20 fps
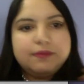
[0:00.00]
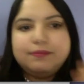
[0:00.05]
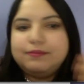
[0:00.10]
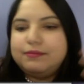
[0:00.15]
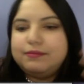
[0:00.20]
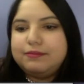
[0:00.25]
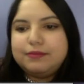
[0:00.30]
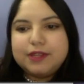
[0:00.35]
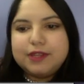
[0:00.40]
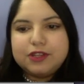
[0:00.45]

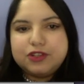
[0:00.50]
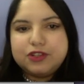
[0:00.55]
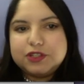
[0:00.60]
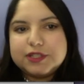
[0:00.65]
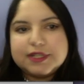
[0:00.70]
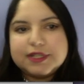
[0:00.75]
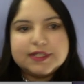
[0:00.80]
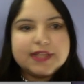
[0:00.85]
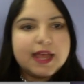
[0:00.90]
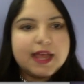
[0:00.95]
This is just
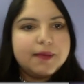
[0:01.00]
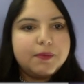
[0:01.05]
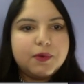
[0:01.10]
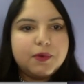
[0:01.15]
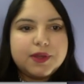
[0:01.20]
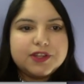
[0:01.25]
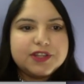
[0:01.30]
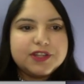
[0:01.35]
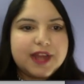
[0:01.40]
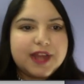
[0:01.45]
an example.
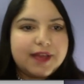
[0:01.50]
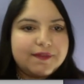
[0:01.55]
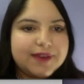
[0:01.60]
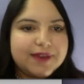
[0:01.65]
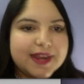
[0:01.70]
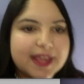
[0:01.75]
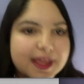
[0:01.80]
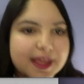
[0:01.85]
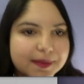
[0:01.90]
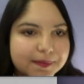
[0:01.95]
I should have an
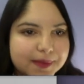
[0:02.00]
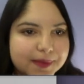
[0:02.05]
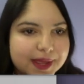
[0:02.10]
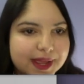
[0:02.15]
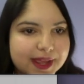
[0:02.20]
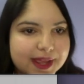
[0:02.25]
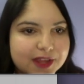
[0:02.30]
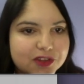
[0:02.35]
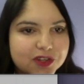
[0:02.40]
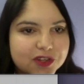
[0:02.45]

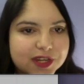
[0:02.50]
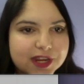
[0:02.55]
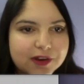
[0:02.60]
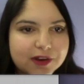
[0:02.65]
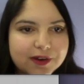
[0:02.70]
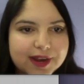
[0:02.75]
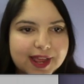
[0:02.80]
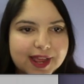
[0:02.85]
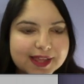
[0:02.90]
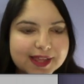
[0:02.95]
image. Here
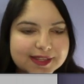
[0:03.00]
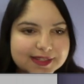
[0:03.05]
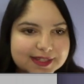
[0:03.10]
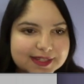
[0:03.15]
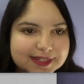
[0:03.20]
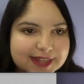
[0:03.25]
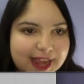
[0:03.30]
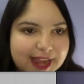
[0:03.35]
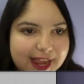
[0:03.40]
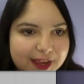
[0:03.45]
it has a
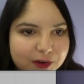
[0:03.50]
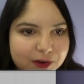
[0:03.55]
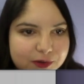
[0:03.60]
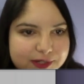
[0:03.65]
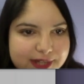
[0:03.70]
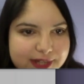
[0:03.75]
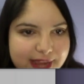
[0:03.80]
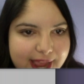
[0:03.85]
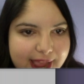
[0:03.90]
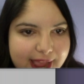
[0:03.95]
title
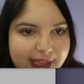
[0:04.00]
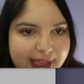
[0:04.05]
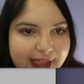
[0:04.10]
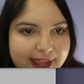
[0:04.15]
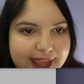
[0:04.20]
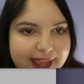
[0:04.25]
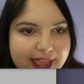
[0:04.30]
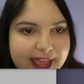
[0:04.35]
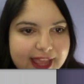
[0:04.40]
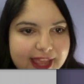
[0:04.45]
tag.
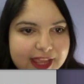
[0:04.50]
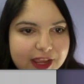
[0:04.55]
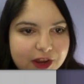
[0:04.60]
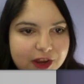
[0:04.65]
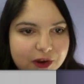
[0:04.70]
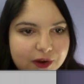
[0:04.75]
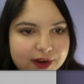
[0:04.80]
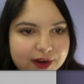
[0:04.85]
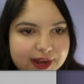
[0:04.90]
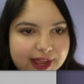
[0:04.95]

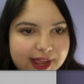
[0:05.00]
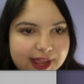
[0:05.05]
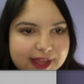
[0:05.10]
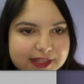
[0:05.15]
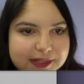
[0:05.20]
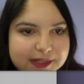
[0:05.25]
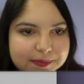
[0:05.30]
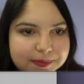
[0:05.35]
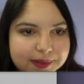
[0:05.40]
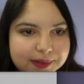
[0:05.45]
Here it
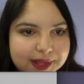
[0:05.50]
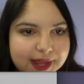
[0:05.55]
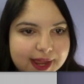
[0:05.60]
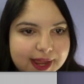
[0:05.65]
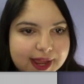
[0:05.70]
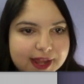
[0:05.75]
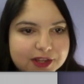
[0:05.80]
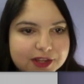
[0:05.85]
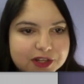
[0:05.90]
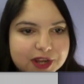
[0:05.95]
has a
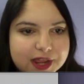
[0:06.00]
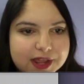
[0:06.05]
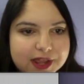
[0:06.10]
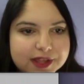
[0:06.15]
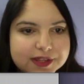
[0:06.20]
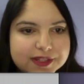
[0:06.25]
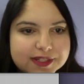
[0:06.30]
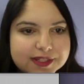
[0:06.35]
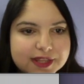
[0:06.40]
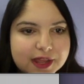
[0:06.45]
pledge,
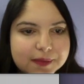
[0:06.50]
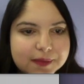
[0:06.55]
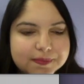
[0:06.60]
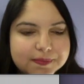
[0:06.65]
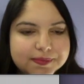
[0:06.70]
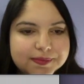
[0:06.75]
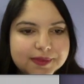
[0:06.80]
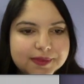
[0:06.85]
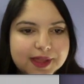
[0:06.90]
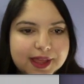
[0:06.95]

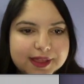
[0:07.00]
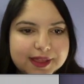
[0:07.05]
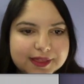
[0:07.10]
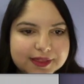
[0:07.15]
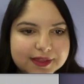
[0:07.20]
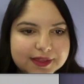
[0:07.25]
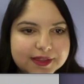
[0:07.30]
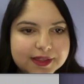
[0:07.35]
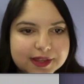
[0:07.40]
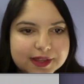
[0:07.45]
and
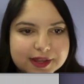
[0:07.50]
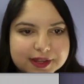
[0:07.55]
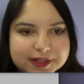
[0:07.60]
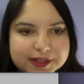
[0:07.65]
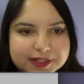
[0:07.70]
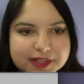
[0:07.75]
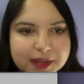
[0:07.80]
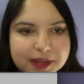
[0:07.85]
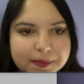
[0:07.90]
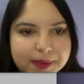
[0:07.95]
the
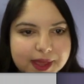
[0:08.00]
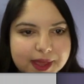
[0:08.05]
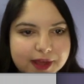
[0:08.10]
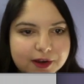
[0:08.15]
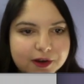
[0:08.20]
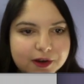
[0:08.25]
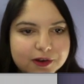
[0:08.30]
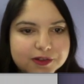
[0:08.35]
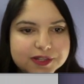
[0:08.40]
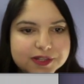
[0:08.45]

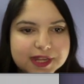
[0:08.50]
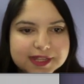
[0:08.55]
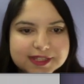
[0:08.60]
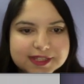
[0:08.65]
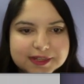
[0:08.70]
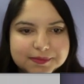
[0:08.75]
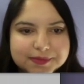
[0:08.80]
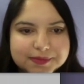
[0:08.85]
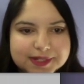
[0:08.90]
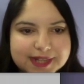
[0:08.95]
subheaders and
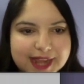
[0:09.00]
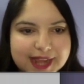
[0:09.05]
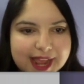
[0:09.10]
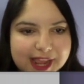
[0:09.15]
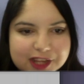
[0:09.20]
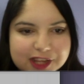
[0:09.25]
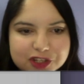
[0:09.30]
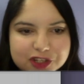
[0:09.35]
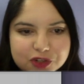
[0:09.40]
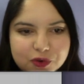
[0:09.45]
some
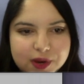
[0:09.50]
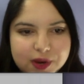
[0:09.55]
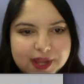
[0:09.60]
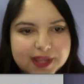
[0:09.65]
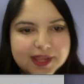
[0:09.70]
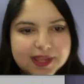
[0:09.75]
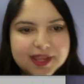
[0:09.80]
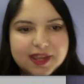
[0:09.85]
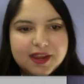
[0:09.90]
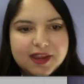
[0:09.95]
text right
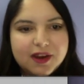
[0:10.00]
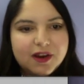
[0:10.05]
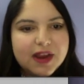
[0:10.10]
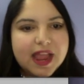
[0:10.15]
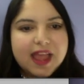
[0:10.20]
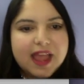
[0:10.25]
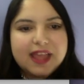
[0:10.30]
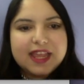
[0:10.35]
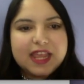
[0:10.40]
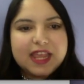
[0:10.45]
here.
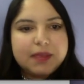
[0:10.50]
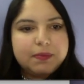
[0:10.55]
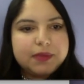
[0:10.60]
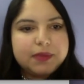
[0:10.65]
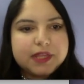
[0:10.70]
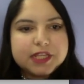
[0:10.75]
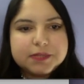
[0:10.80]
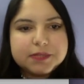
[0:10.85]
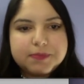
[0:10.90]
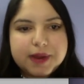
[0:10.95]

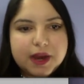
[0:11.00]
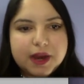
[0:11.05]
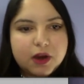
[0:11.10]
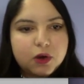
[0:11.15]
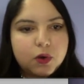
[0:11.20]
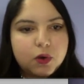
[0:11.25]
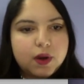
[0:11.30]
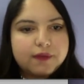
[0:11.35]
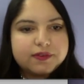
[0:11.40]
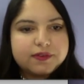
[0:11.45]
Keeping these
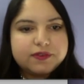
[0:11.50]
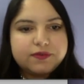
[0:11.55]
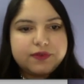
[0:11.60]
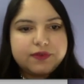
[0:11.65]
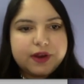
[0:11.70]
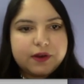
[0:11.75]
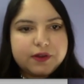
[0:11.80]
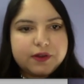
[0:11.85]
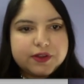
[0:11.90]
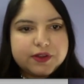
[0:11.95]
paragraphs
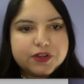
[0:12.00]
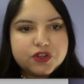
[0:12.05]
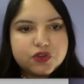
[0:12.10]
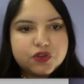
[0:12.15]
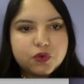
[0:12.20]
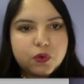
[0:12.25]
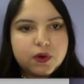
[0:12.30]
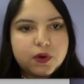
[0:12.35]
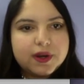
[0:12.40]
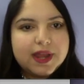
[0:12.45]
very
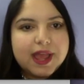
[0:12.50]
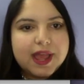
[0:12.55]
short.